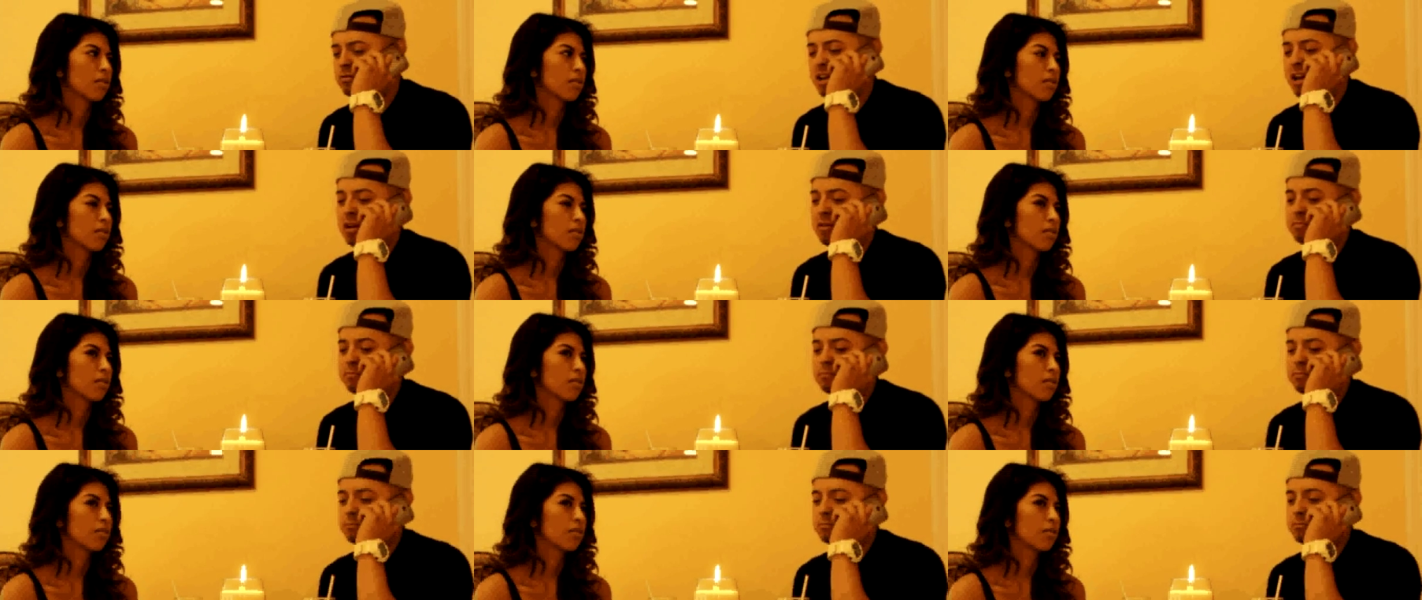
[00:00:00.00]

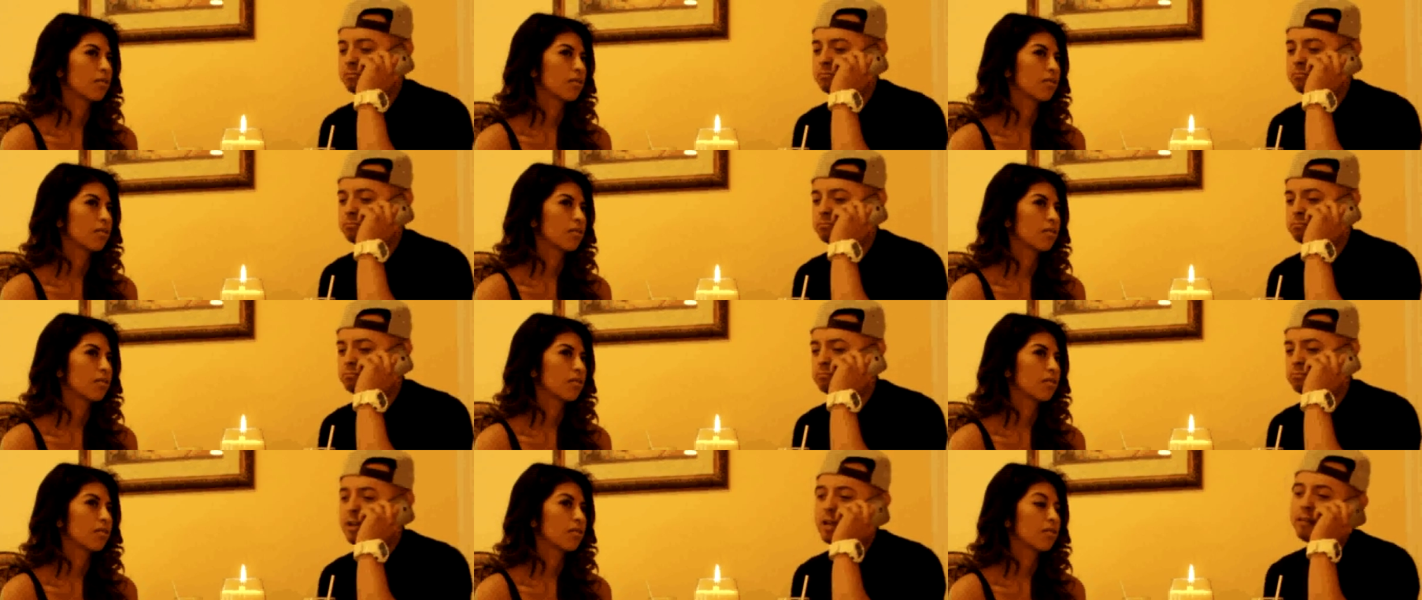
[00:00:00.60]
Speaker 1: No,
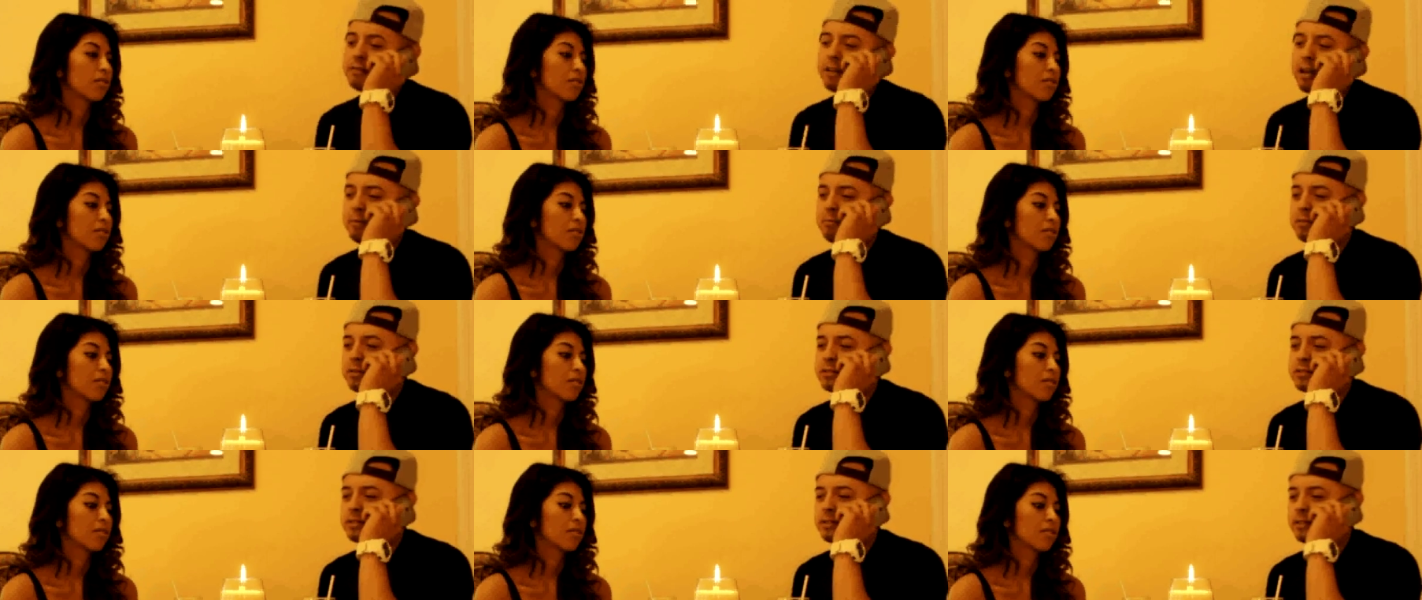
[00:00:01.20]
not,
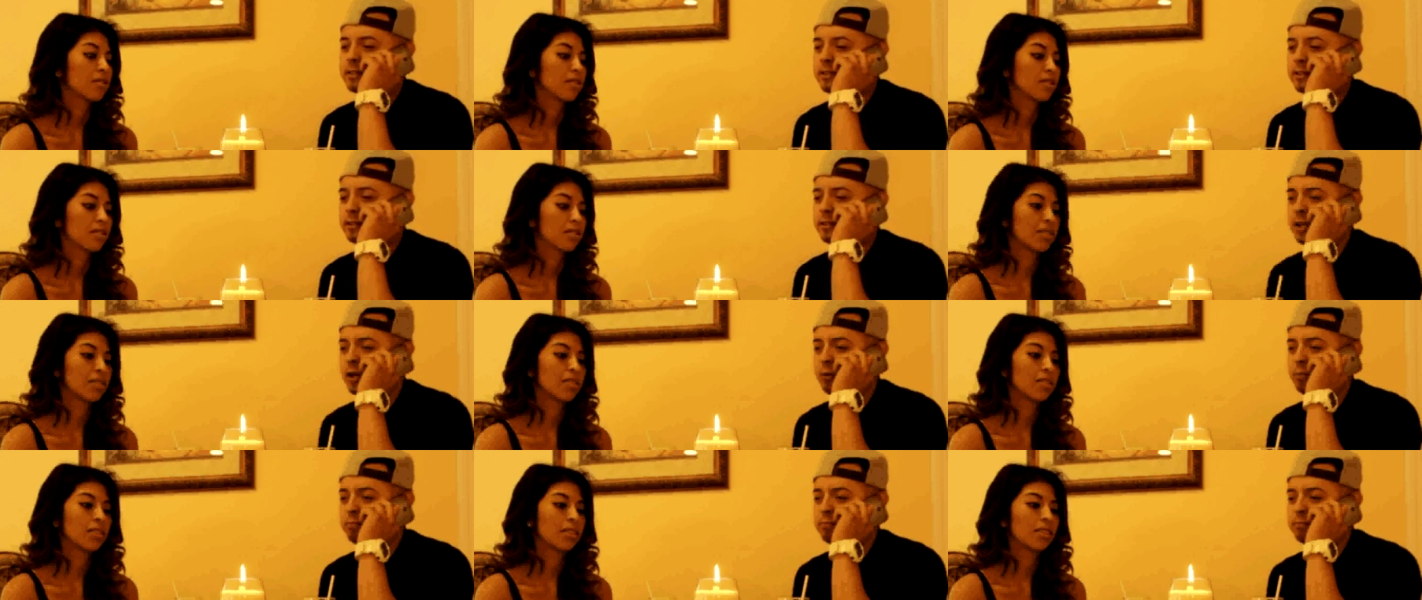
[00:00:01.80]
not busy.
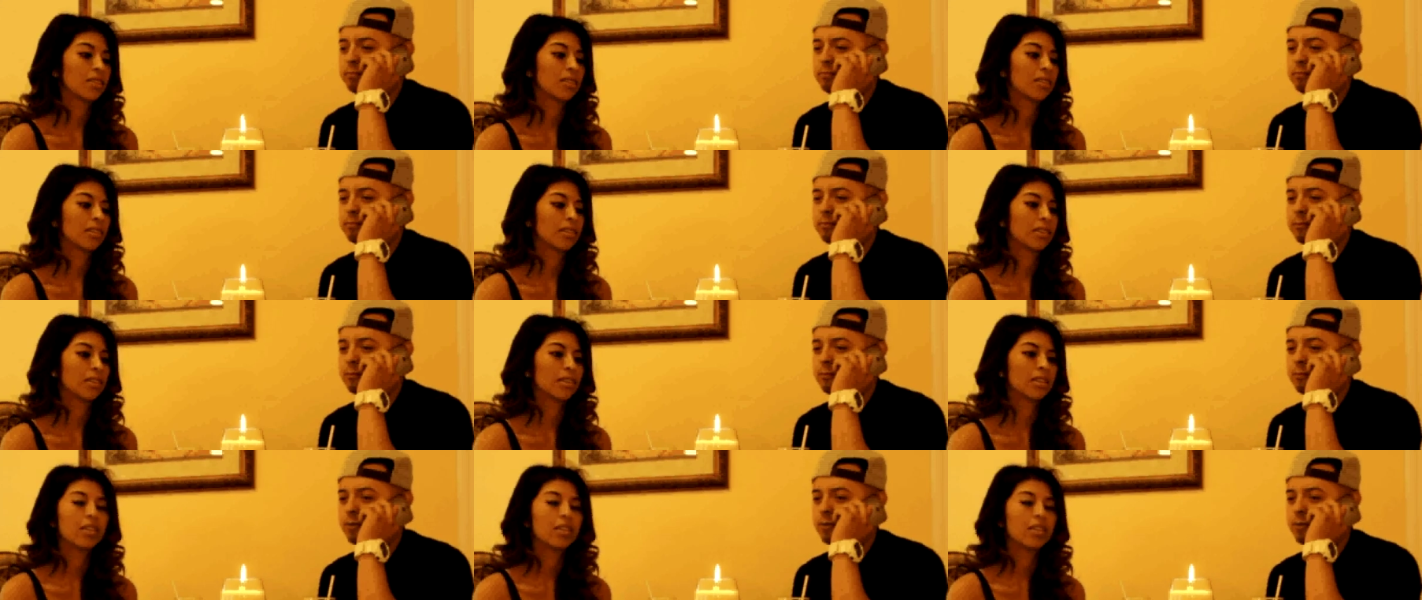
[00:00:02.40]
Nope.